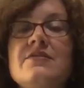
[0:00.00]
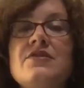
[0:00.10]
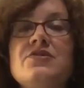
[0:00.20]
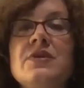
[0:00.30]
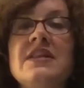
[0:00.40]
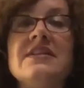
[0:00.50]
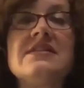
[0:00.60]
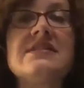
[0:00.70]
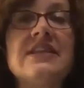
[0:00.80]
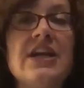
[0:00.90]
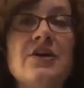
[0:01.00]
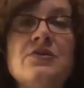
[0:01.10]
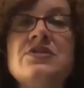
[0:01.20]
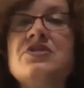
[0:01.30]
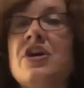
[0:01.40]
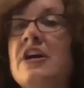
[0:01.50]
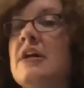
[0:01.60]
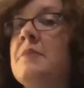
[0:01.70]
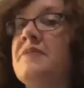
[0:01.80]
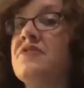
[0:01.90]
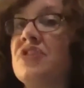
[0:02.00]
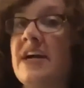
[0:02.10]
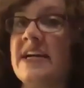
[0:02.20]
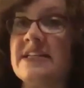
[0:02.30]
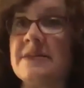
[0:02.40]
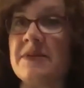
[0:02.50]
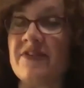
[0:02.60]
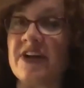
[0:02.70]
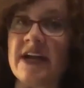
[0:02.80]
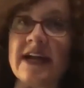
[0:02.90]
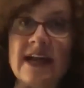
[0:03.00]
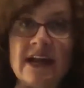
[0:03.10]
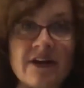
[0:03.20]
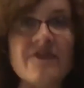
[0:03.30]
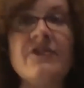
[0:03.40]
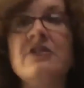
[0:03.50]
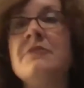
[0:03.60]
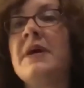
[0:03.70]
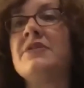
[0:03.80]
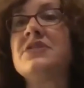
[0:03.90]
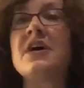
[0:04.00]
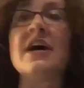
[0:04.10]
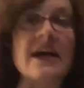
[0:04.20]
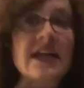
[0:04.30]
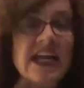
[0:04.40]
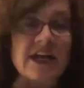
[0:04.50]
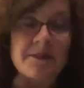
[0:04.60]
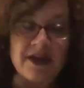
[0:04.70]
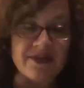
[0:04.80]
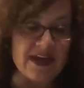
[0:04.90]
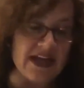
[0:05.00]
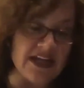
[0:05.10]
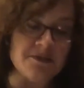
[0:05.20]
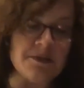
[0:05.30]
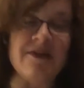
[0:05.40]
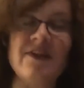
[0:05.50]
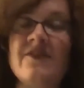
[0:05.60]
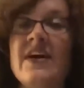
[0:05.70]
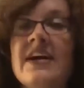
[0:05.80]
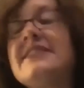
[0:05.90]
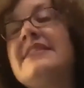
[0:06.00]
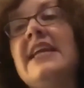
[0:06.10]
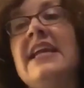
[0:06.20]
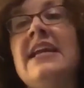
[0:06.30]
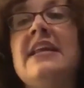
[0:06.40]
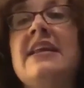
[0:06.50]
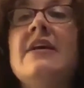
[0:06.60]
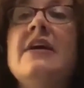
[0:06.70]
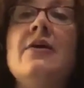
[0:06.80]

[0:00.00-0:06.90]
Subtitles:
doing this slow startup of trying to be very careful about talking about the HPV vaccine and